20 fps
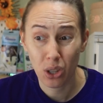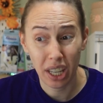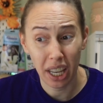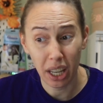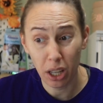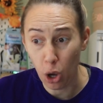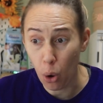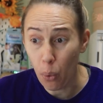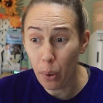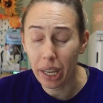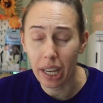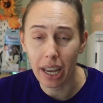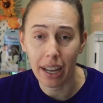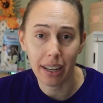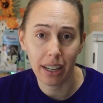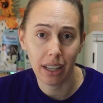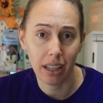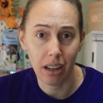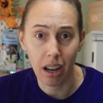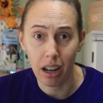get going
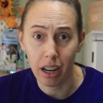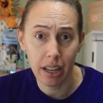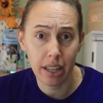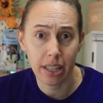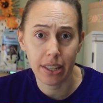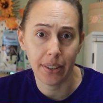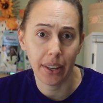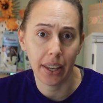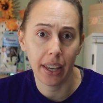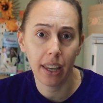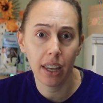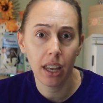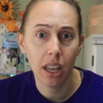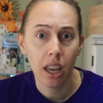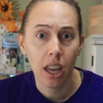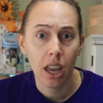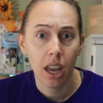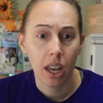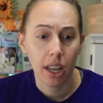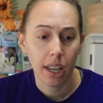on it, honestly.
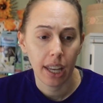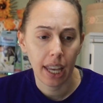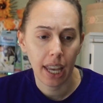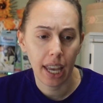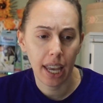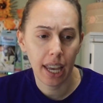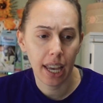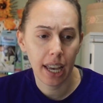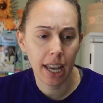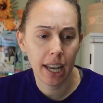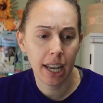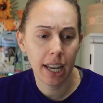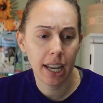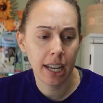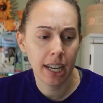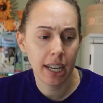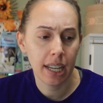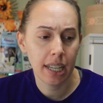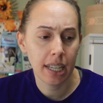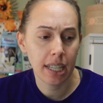
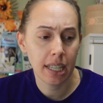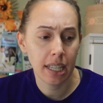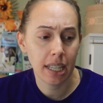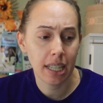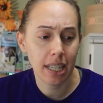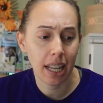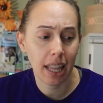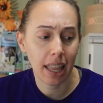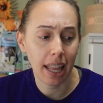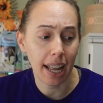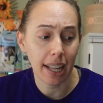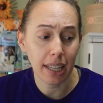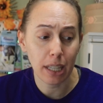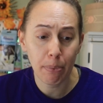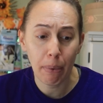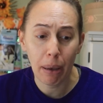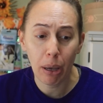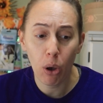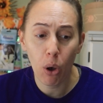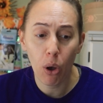And that's
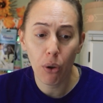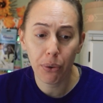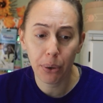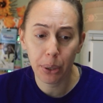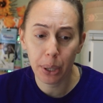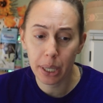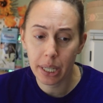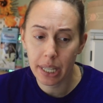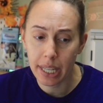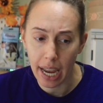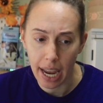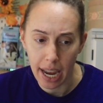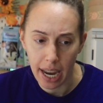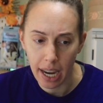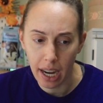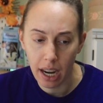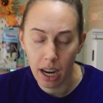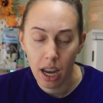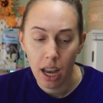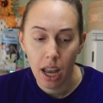my goal for the
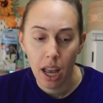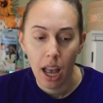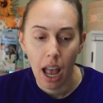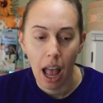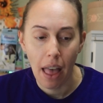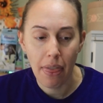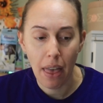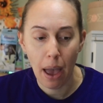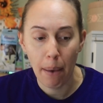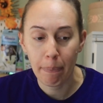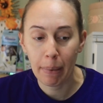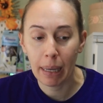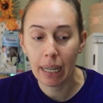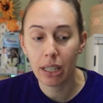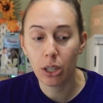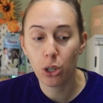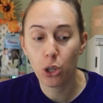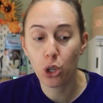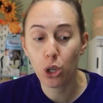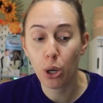day. And that
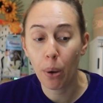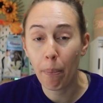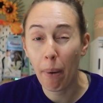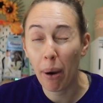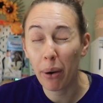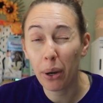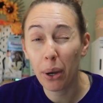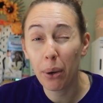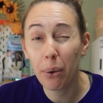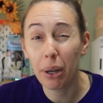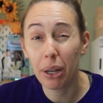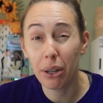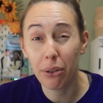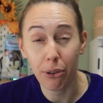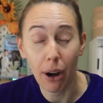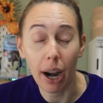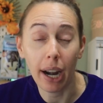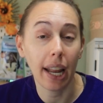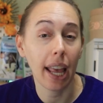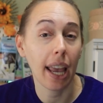means tomorrow and
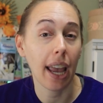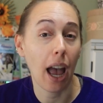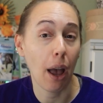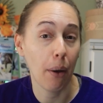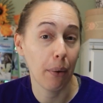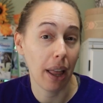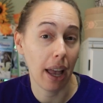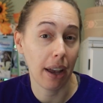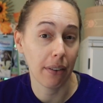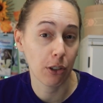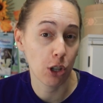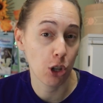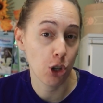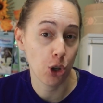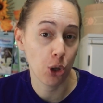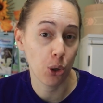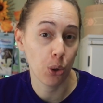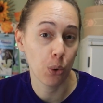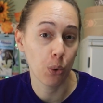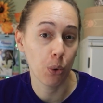Friday I'll have to
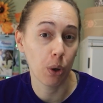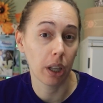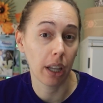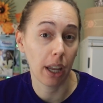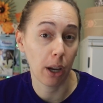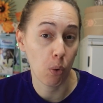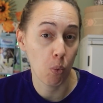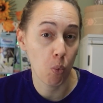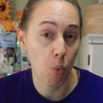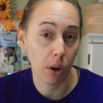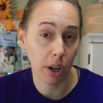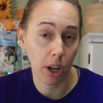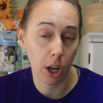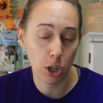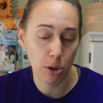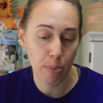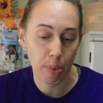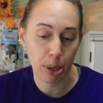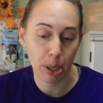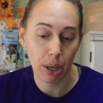do like one
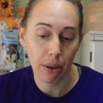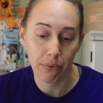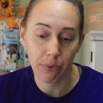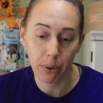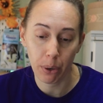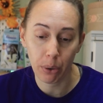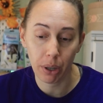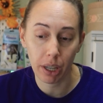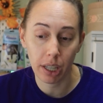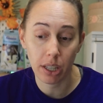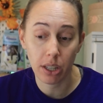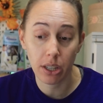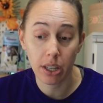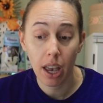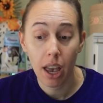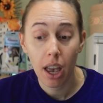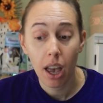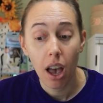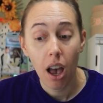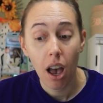hundred percent focus